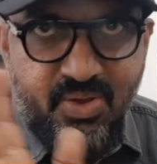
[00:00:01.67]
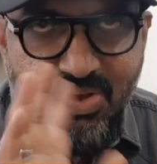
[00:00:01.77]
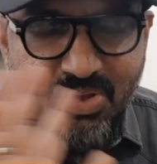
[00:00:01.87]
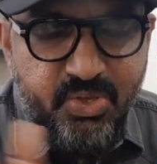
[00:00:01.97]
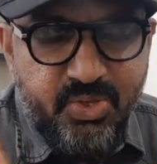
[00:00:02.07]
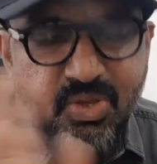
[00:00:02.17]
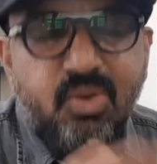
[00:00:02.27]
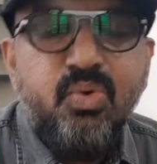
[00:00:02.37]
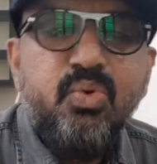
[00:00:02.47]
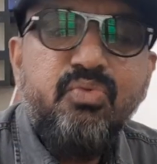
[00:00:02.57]
Hi,
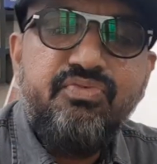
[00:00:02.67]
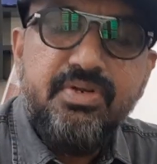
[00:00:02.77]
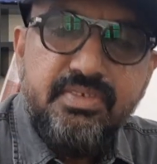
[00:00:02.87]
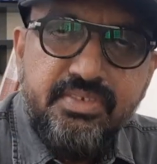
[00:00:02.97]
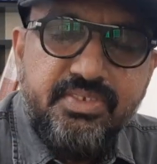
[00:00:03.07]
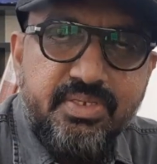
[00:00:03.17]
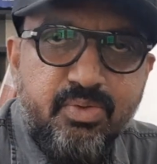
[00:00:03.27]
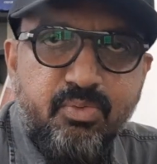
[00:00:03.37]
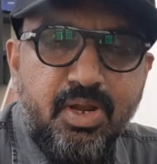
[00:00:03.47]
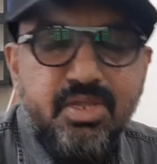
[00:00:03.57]
hello friends.
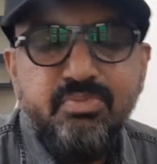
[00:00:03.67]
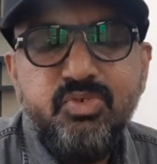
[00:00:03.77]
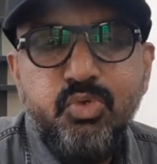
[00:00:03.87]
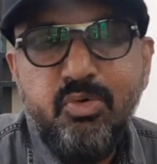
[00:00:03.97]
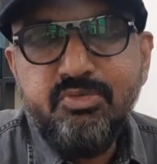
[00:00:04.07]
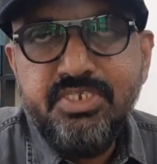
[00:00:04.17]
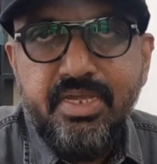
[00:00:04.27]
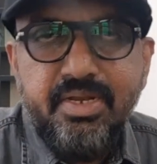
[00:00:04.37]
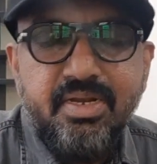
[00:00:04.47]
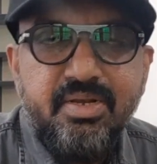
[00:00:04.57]
Welcome to our
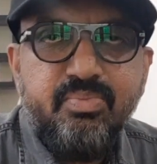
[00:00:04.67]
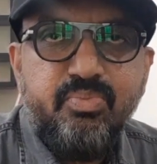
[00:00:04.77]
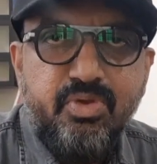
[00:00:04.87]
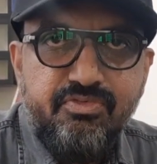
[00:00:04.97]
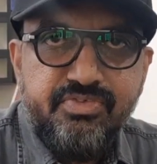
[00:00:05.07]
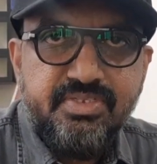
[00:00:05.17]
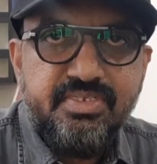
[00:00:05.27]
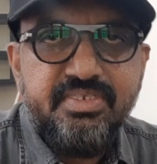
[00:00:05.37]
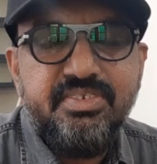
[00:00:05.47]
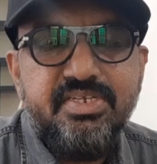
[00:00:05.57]
channel,
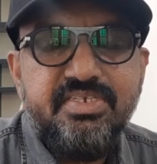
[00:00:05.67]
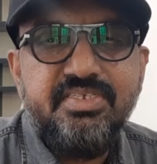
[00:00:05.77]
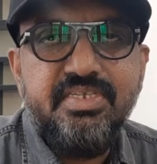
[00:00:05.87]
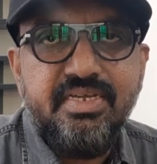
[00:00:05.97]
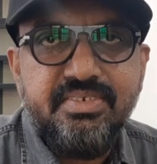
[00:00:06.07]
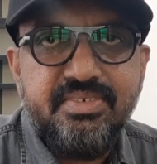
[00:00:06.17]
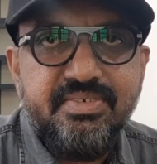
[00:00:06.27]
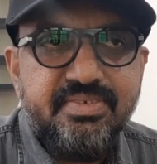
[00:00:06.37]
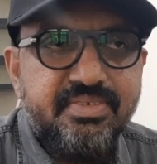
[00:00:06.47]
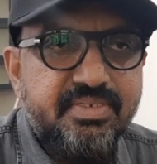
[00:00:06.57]
Professor JT Junction.
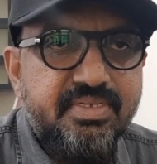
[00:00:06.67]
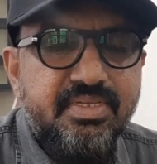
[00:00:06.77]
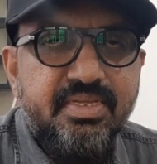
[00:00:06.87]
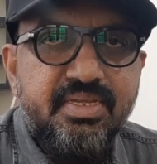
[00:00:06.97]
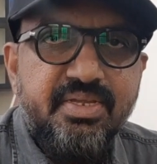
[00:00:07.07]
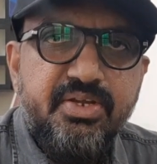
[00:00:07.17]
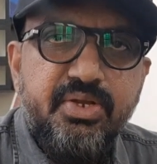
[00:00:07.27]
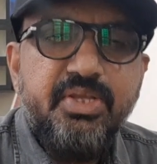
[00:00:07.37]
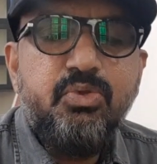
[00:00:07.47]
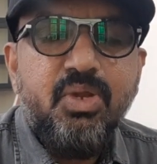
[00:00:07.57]

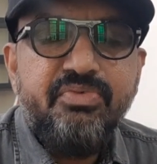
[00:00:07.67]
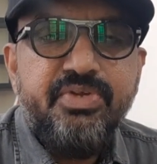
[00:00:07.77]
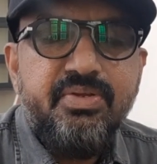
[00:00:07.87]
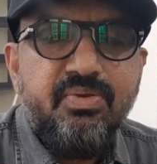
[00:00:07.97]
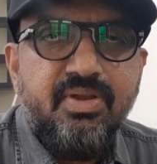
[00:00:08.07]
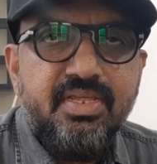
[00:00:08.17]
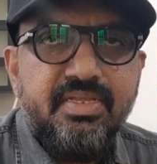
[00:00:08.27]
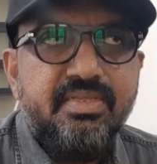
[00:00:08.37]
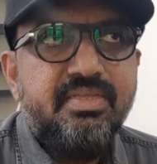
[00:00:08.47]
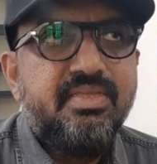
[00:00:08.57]
In this video, we are
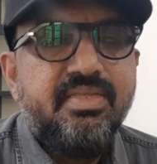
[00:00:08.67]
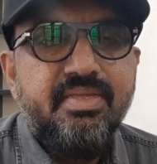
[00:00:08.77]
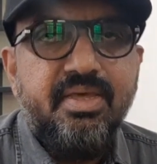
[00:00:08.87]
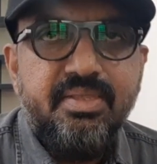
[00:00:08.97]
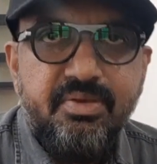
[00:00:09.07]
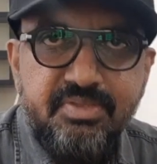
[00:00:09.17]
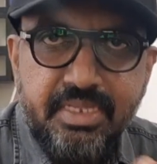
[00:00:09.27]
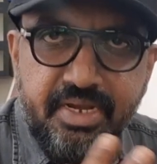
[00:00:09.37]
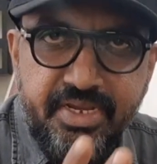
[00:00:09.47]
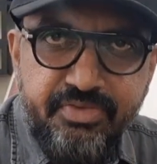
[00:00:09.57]
going
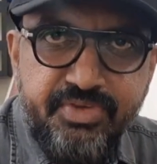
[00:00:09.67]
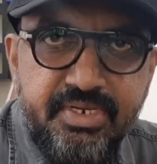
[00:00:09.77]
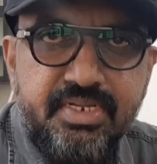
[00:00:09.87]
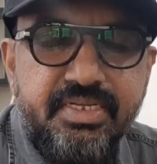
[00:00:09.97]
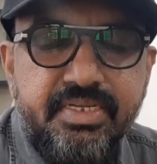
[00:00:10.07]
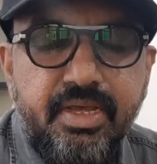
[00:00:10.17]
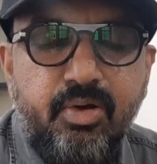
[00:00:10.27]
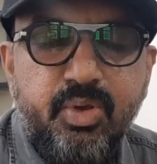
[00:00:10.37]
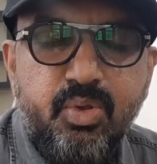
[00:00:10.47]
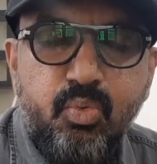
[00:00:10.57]
to talk about
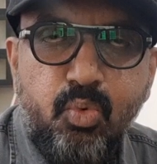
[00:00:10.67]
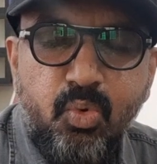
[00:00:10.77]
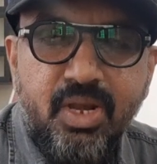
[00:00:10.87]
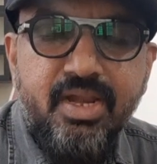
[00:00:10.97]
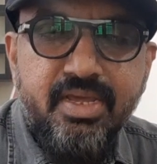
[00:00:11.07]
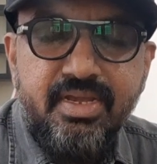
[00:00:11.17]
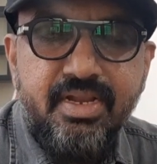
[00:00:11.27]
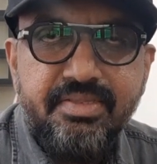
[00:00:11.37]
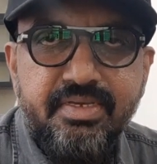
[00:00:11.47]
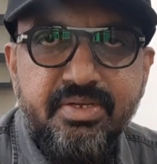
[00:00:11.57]
your own leg,
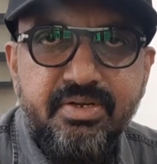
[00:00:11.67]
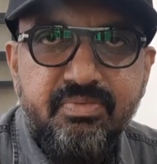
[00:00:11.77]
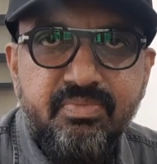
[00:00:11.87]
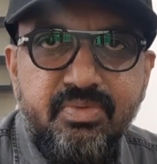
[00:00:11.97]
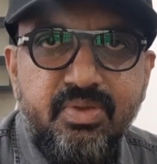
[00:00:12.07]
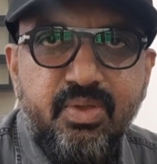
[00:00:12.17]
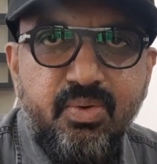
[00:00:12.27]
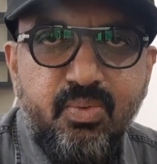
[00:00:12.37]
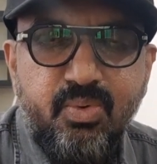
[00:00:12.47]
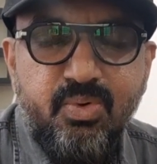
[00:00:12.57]
your
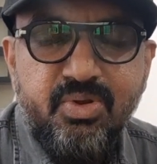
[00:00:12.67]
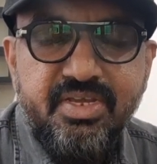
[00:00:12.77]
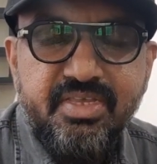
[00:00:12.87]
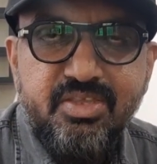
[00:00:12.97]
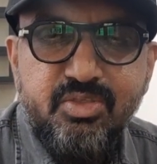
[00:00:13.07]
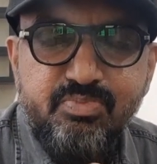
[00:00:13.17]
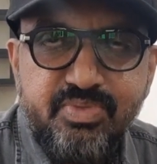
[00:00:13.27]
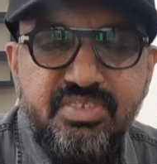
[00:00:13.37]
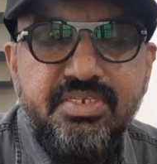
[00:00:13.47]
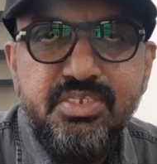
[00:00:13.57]
own
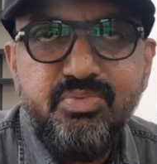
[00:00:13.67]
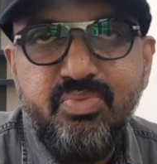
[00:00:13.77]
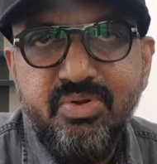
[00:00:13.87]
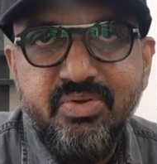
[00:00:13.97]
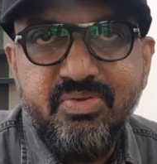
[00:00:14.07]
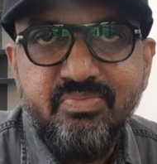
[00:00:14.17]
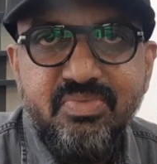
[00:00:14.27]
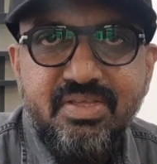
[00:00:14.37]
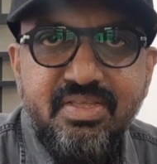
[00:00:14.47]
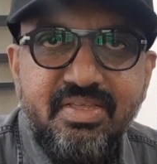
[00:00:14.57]
business. We
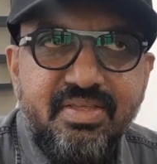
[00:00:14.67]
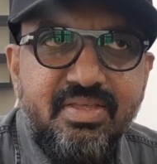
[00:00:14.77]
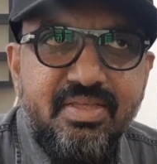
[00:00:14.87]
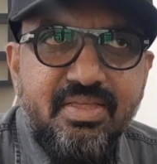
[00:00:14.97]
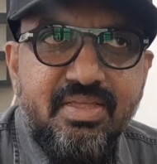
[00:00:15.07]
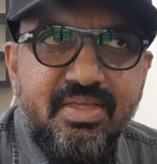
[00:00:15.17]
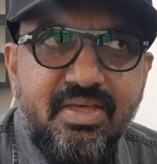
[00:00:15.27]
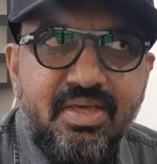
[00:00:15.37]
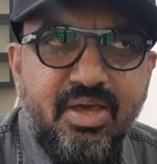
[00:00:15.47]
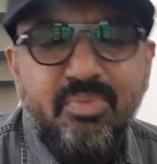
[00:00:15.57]

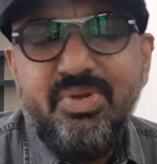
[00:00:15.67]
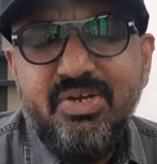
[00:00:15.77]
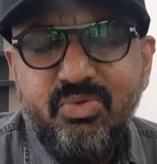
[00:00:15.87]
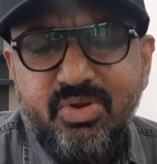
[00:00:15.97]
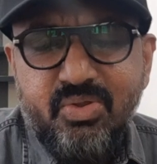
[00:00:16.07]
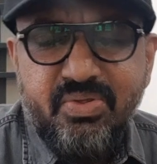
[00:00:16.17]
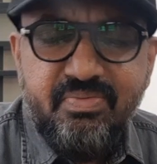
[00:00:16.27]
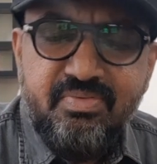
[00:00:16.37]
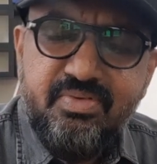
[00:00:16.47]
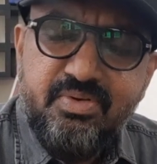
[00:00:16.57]
have
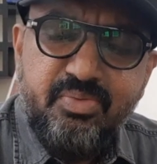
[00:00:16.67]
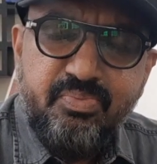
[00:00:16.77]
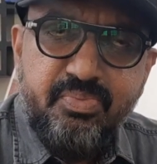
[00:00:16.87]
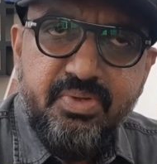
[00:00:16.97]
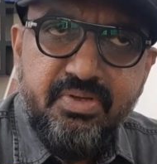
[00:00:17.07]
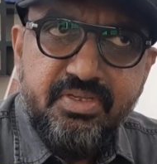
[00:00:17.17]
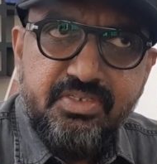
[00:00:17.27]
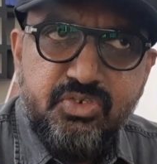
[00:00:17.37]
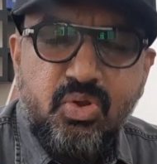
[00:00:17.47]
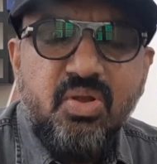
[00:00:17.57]
a
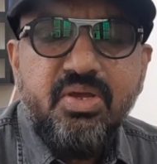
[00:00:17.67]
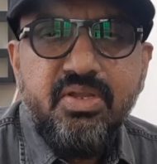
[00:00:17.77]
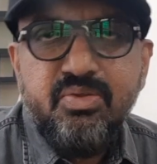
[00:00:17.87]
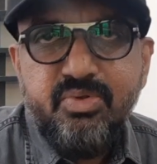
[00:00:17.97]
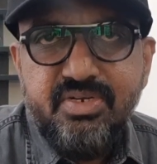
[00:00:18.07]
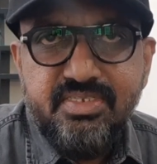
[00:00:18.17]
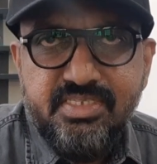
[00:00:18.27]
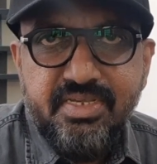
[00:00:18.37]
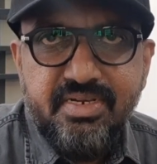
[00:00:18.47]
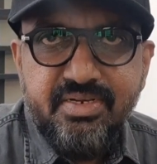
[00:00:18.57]
strong
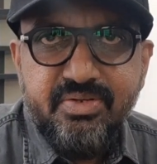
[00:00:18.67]
desire.